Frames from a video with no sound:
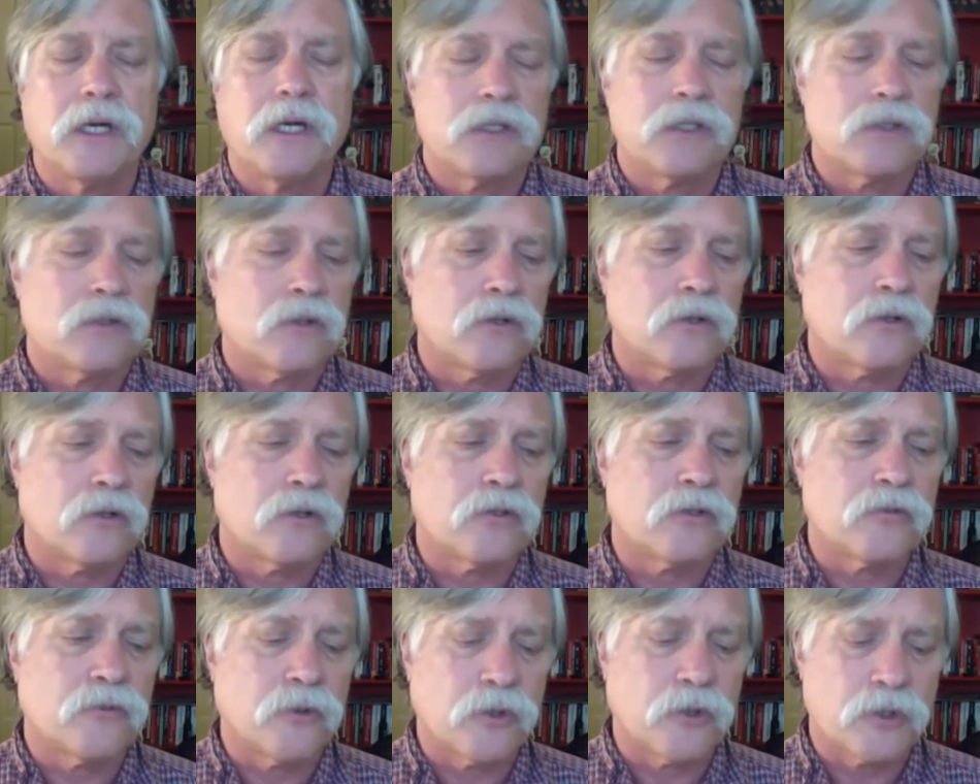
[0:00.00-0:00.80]
So
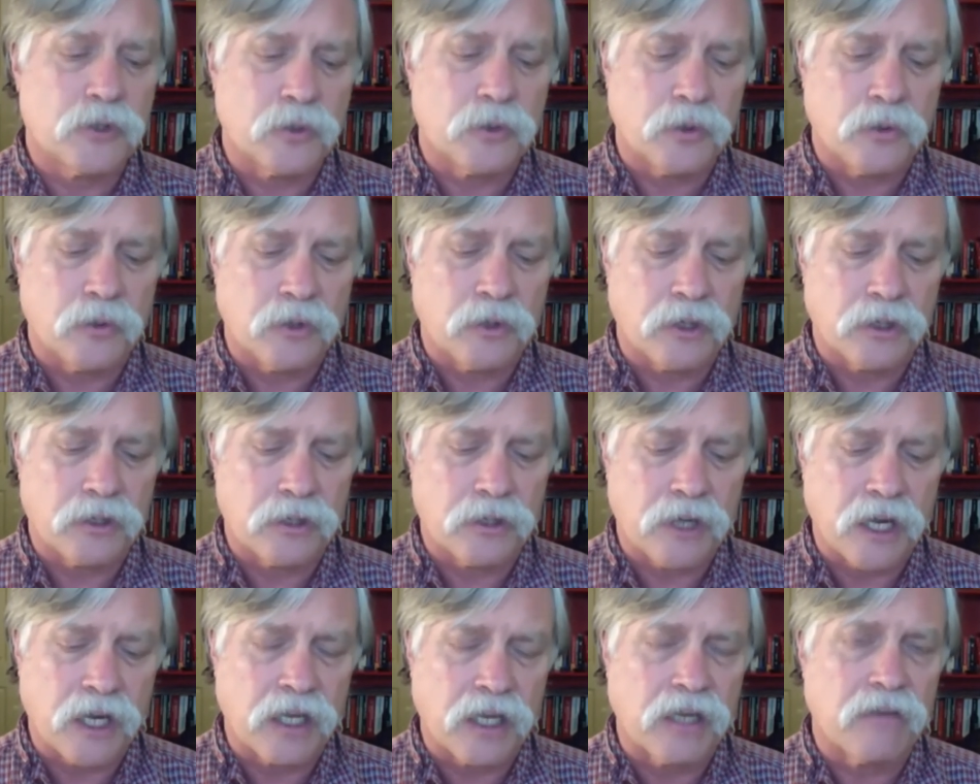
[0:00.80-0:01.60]
those folks we want to
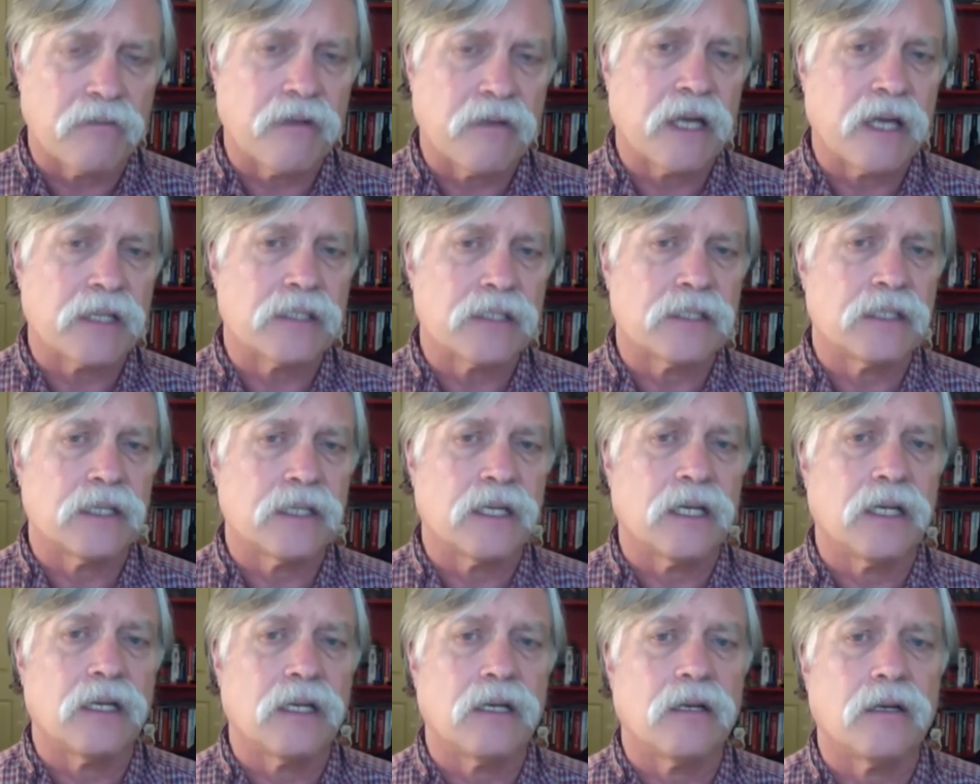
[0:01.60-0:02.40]
try to get
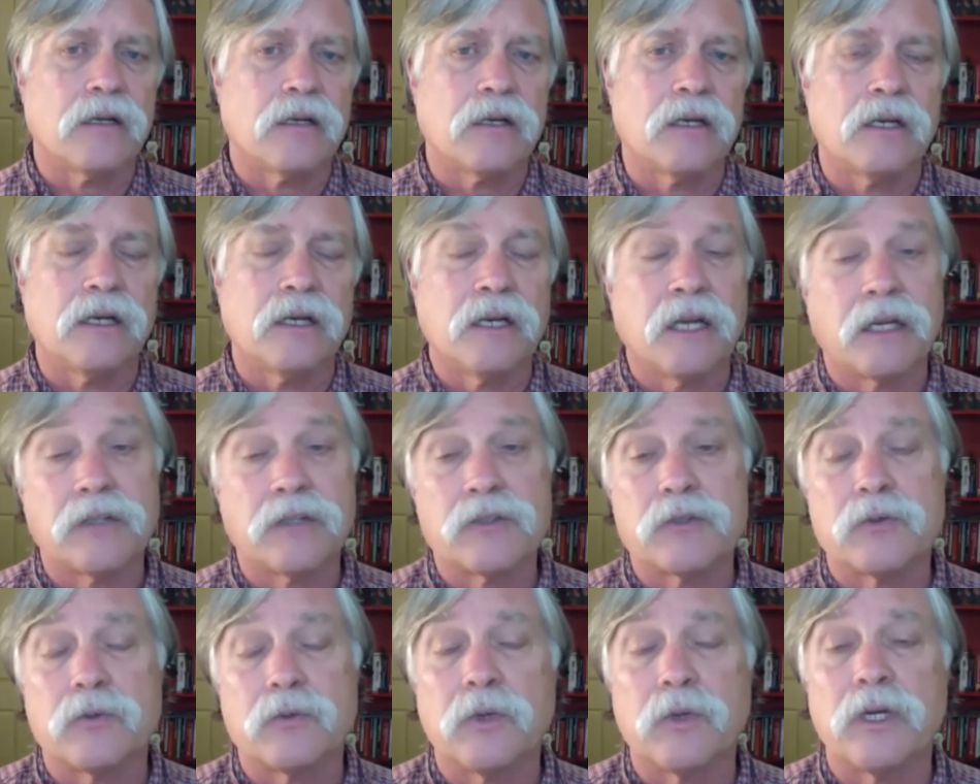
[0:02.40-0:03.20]
vaccinated
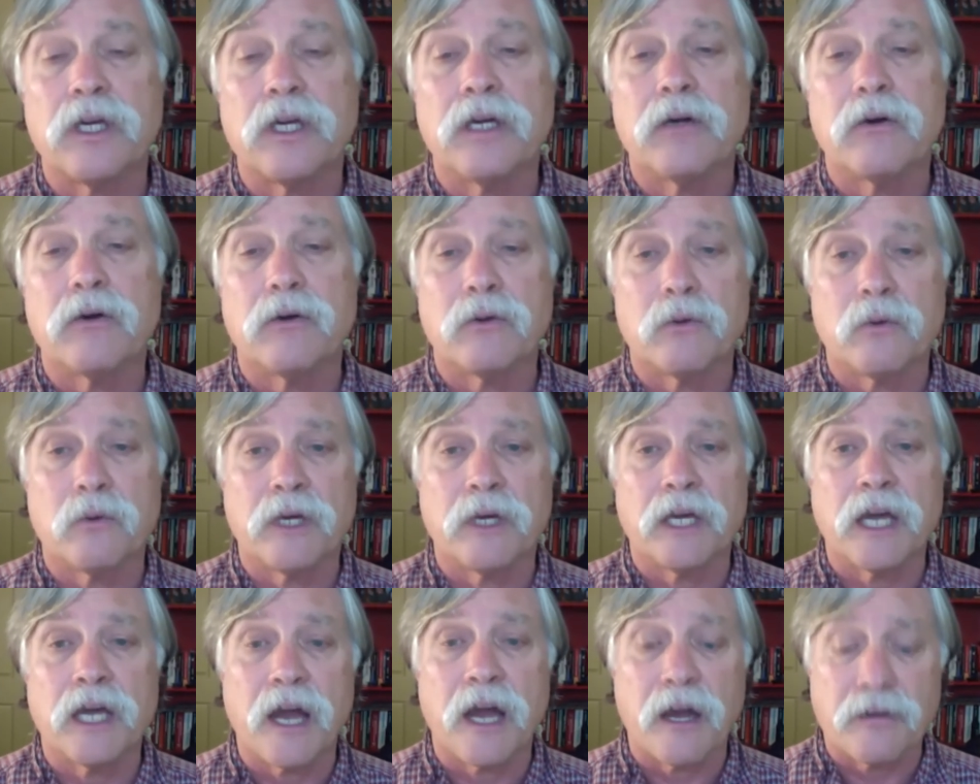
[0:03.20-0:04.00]
next week or the
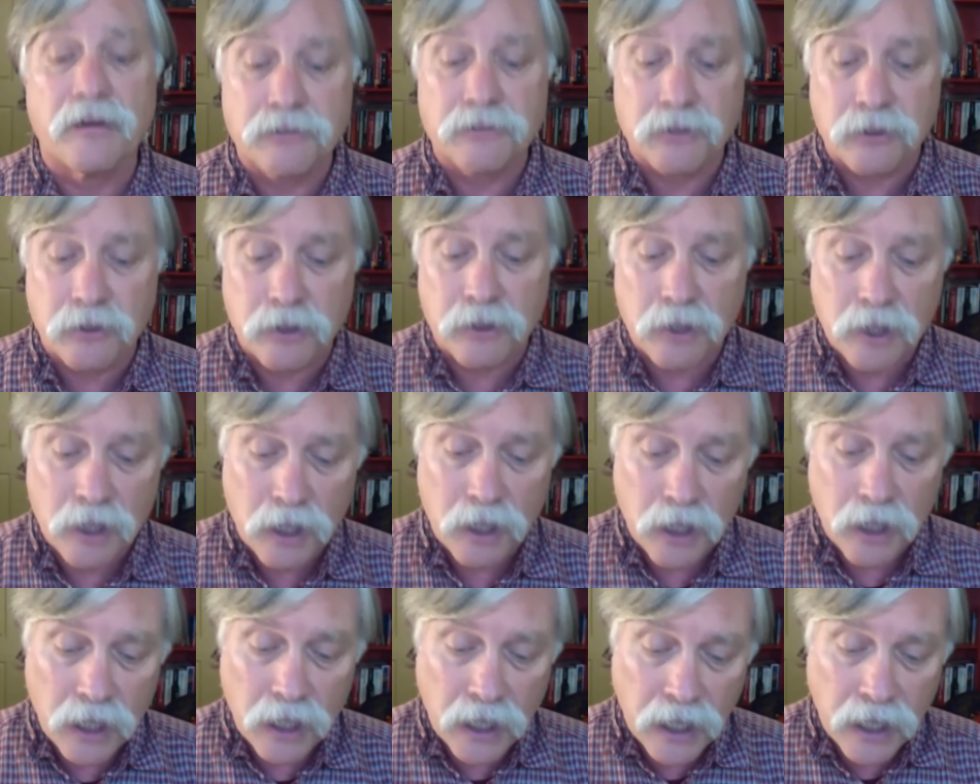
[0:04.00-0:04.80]
week after.
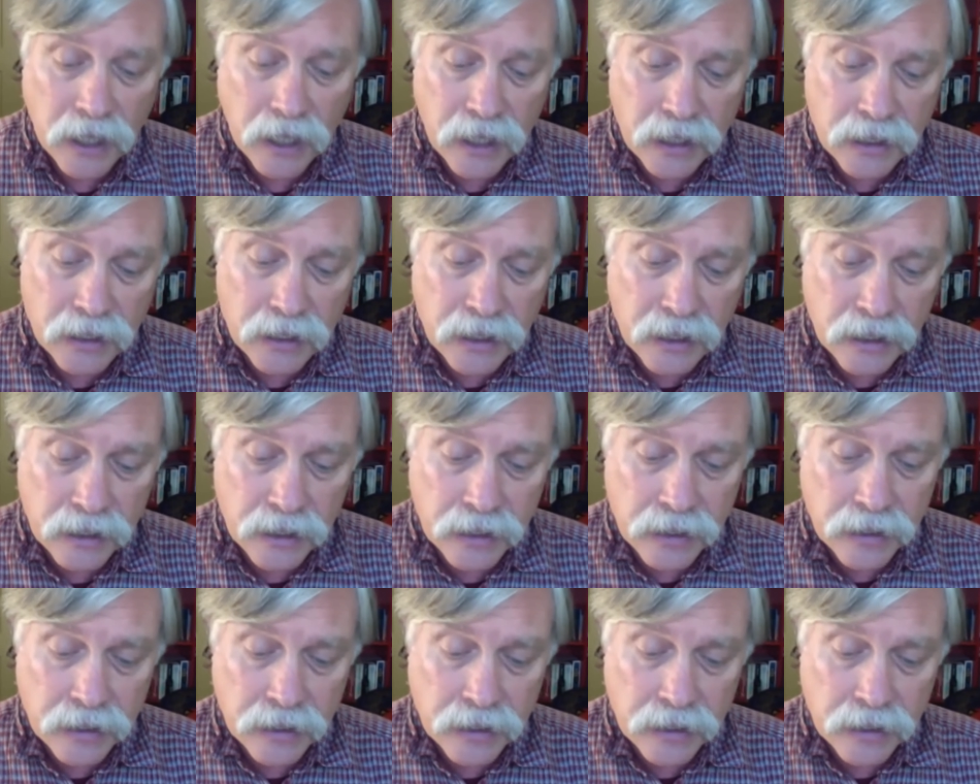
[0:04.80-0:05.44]
And then